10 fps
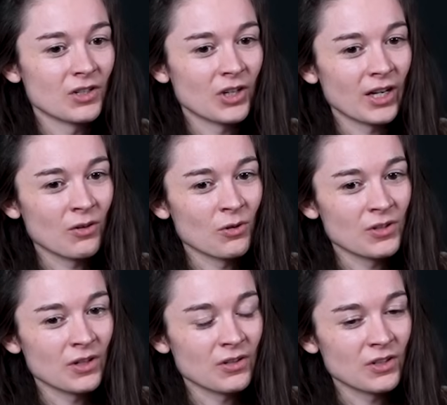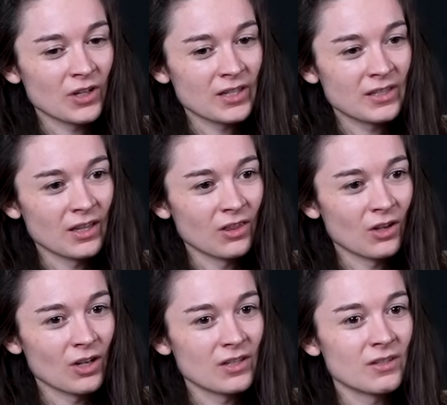Sheikh also suggested
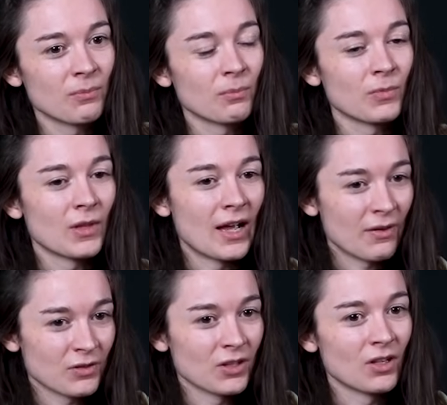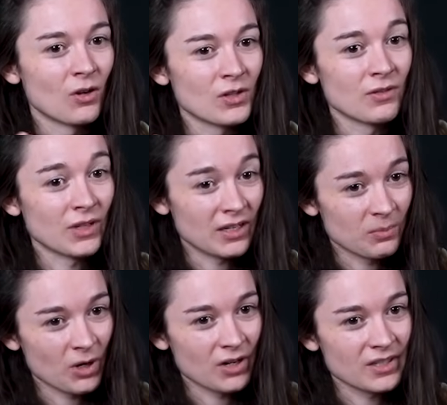that after the loss of
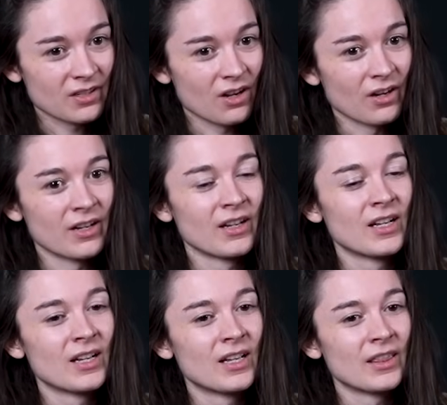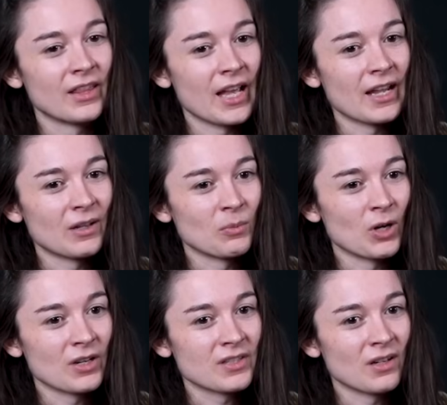East Pakistan, then
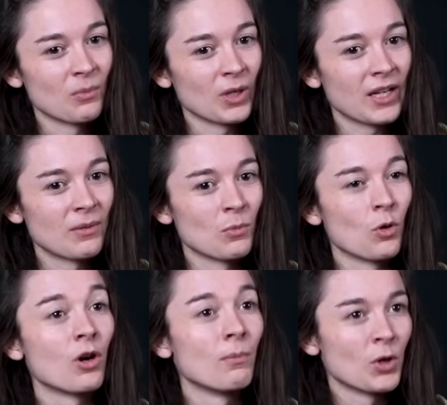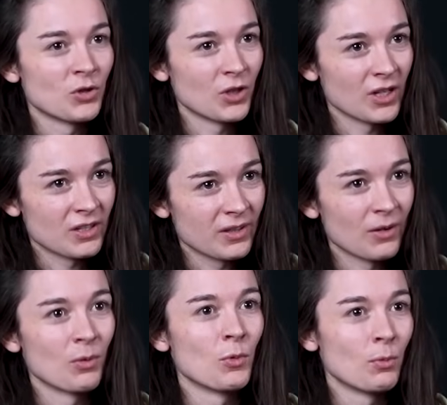Pakistan became more homogenous.
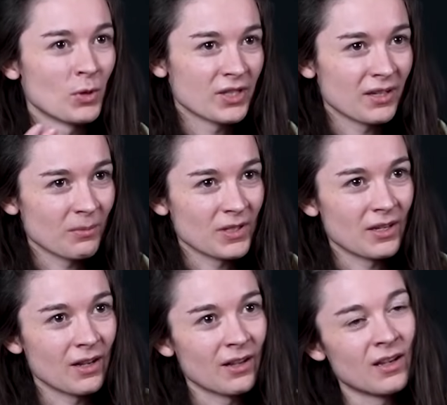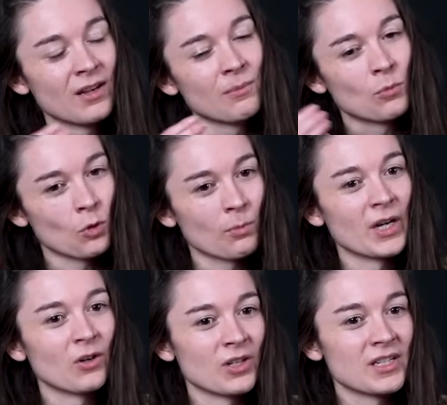There were more Muslims, more
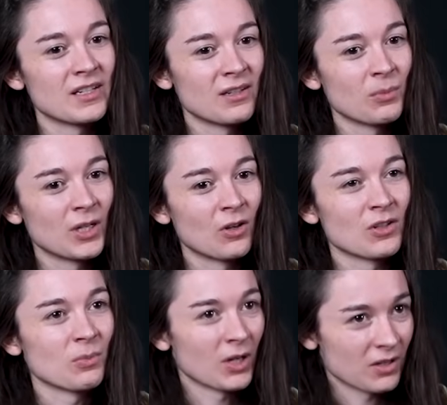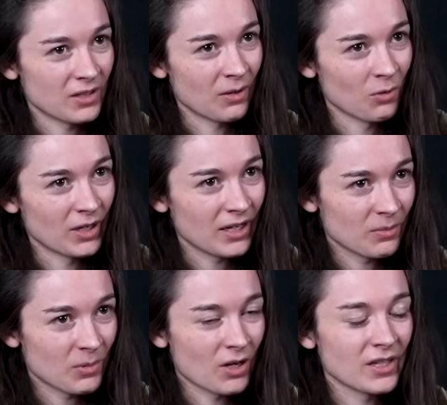minorities had been lost because they were in
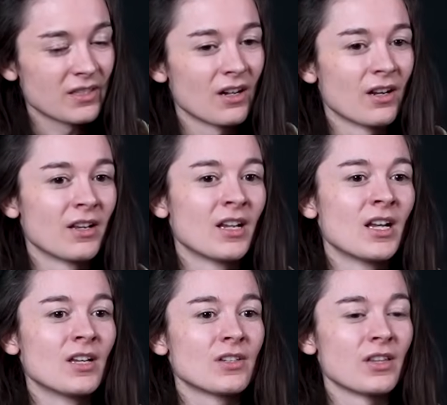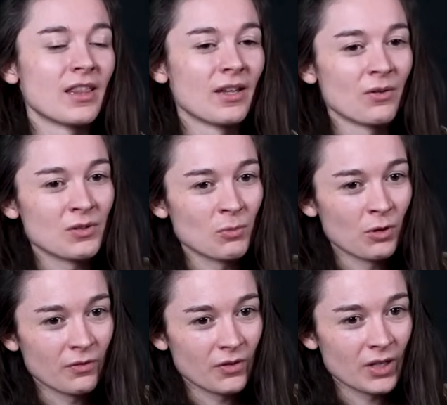East Pakistan. So then there was
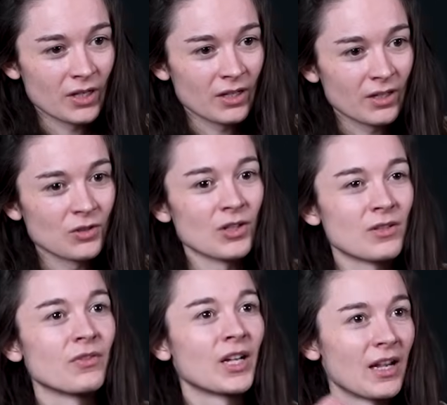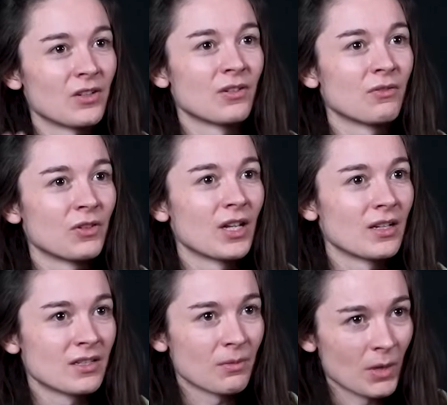more of a justification for the
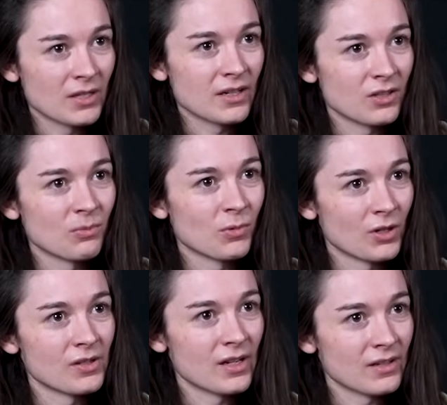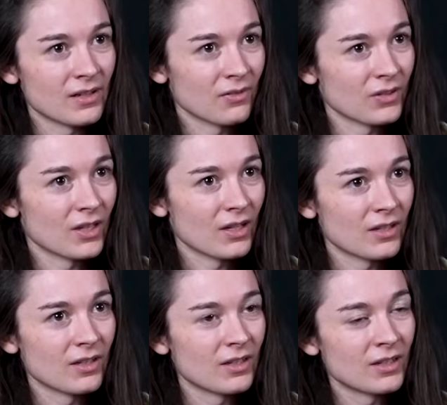Islamization process after that.